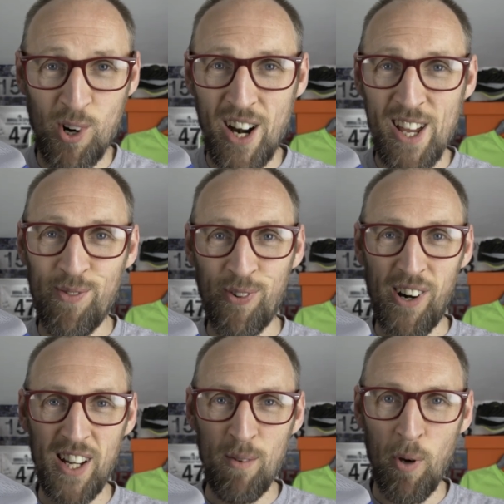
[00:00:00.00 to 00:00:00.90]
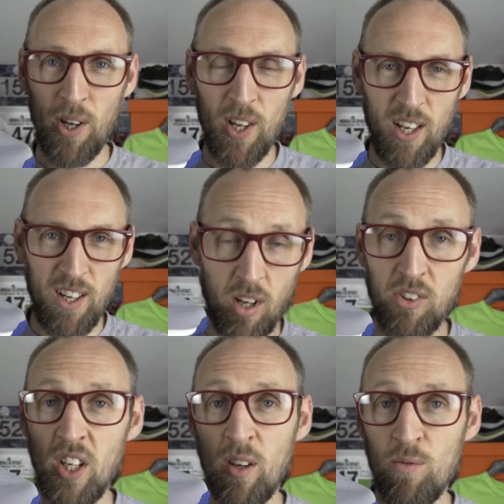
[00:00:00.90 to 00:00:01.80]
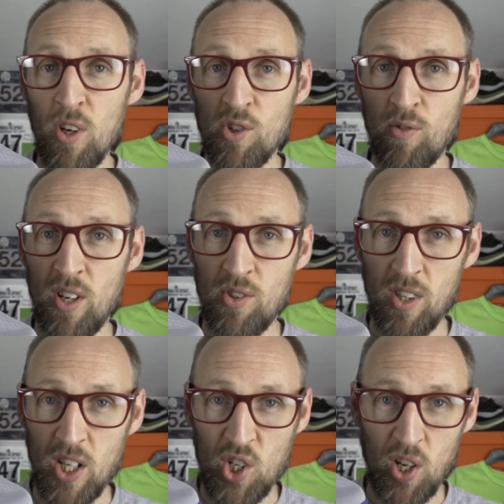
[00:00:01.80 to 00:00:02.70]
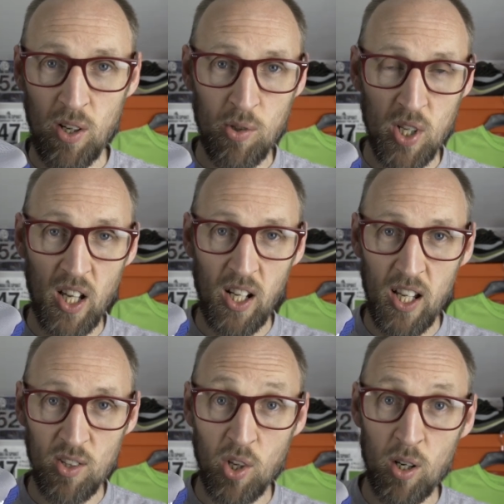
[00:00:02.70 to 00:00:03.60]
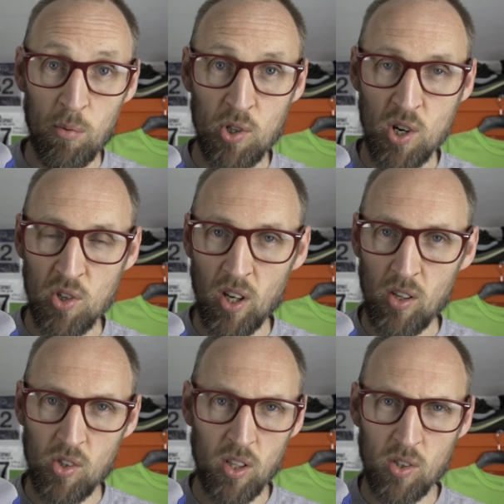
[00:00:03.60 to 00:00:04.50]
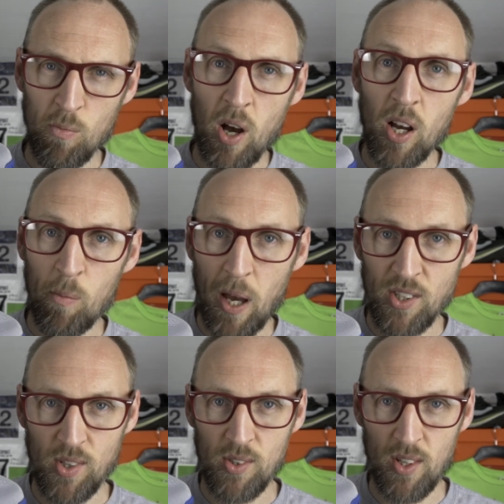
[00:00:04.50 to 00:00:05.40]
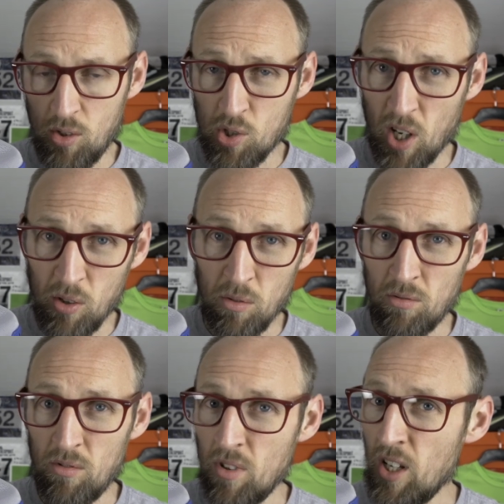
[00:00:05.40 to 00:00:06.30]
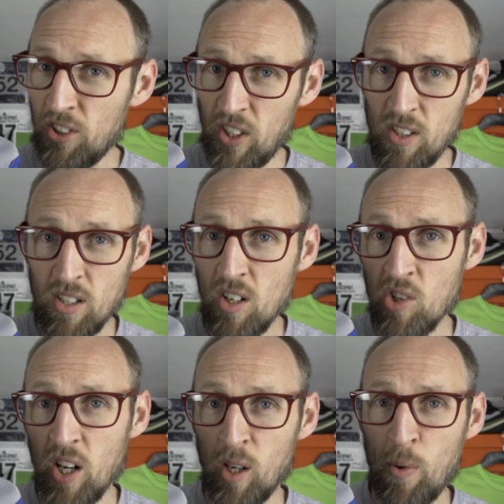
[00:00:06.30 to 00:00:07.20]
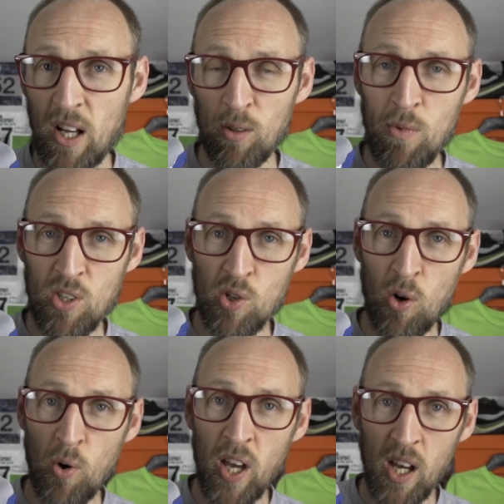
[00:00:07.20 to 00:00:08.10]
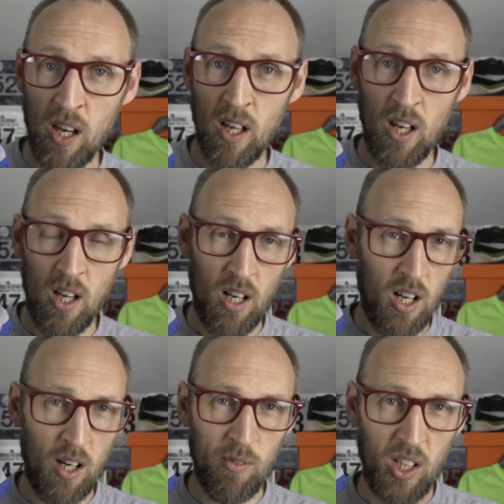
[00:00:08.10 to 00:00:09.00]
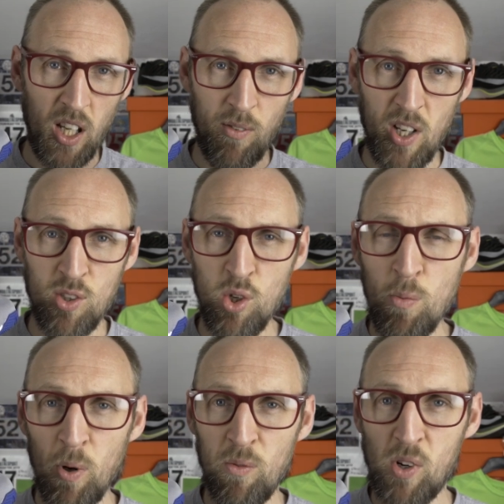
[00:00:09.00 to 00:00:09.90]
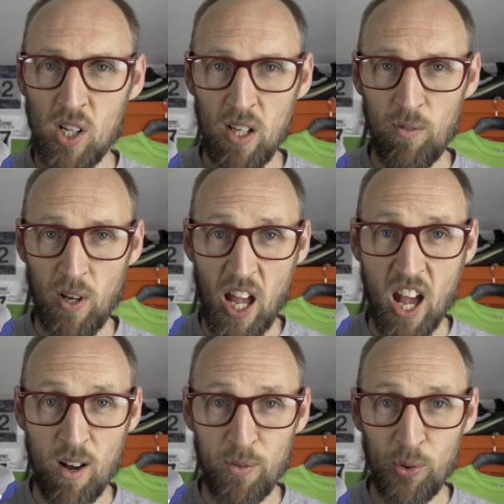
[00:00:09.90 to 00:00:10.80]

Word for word: relief really, but I think in future runs in this shoe, certainly it's going to produce the goods at some higher paces. So nothing to dislike about the midsole here. I'm going to give it a 2.5 out of